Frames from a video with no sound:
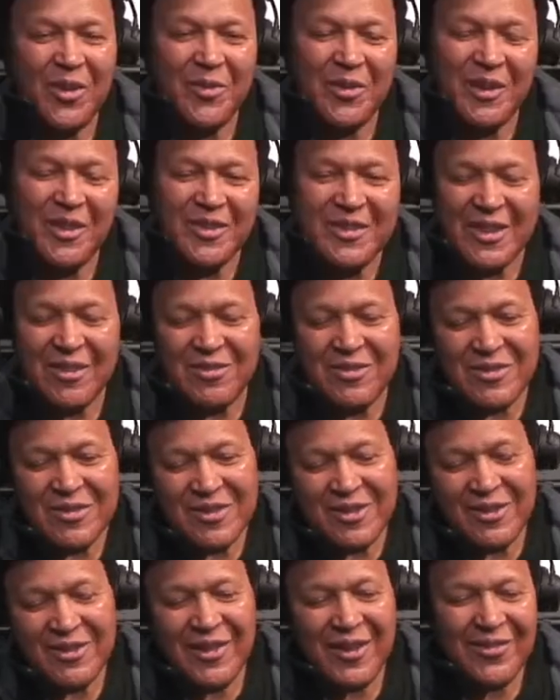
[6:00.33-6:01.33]
Well, because
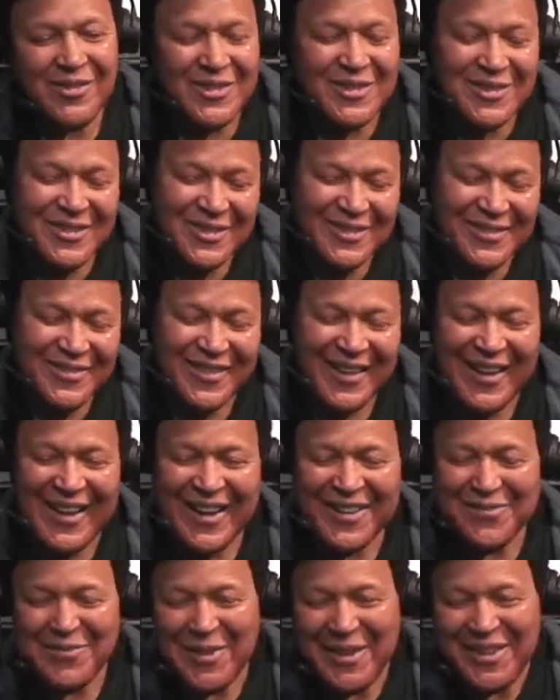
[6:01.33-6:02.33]
I
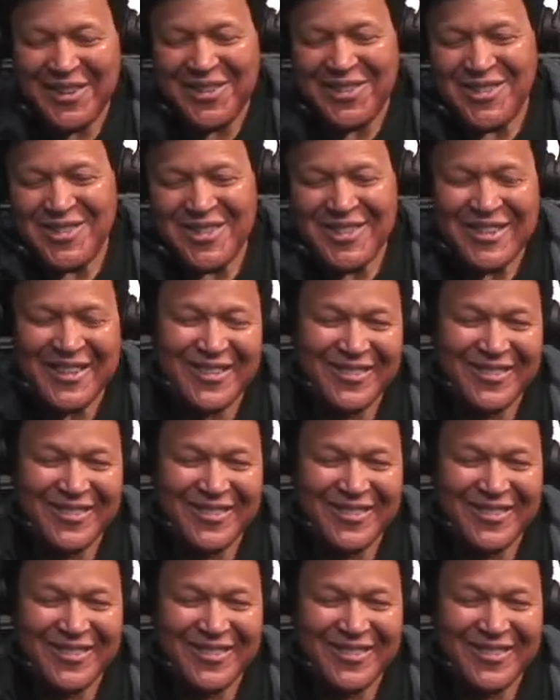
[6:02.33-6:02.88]
had manners and